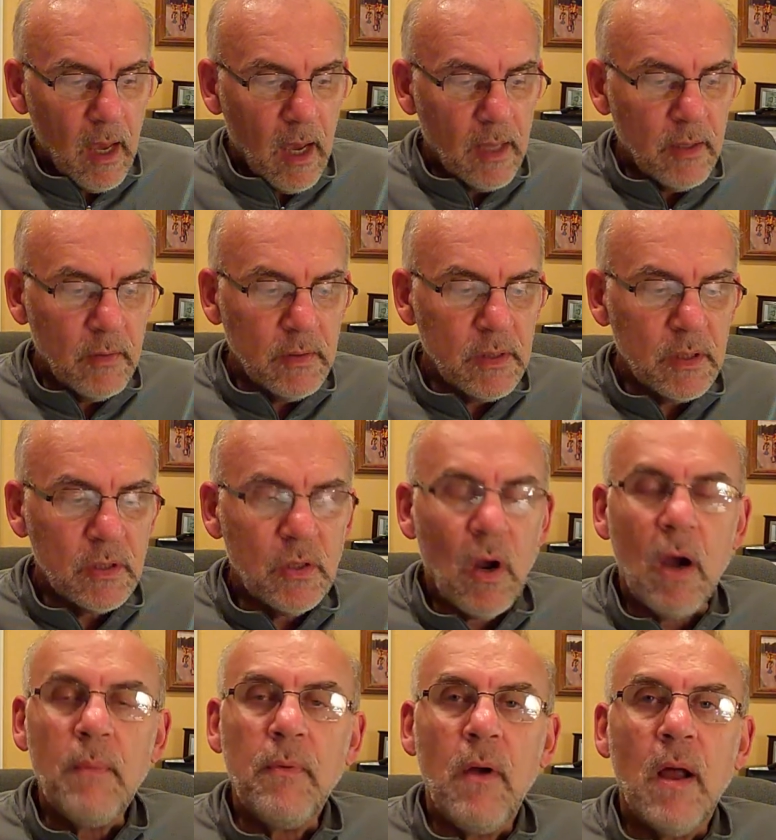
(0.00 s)
There is a
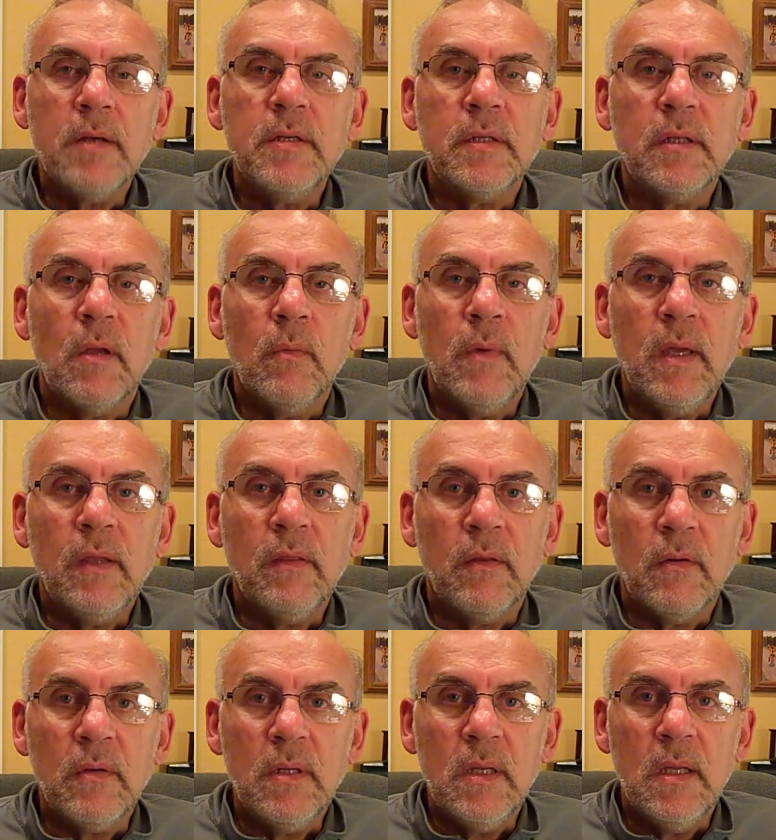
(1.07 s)
STAR project on week
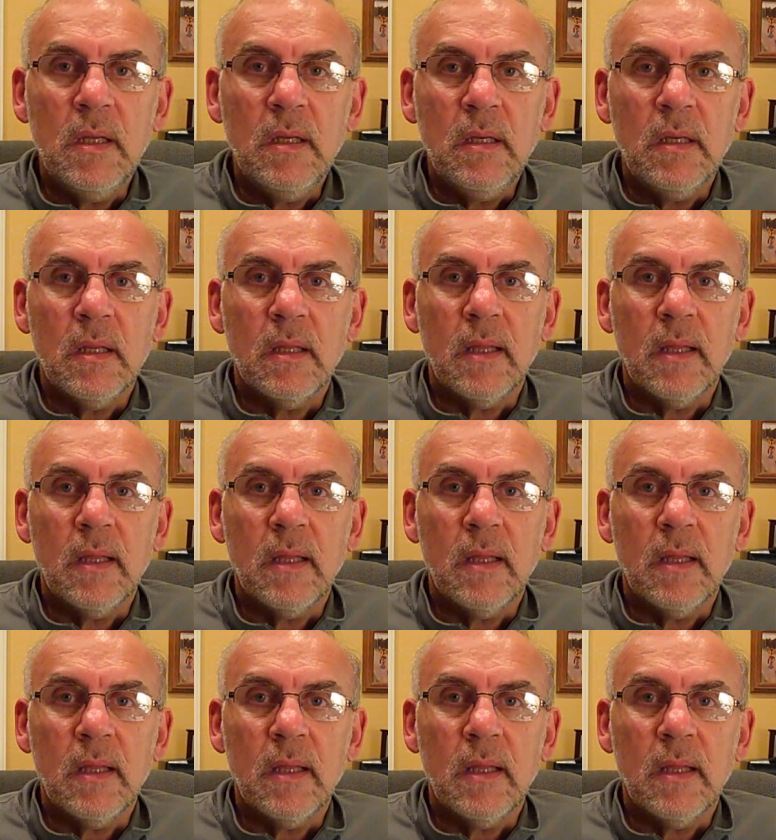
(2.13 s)
13,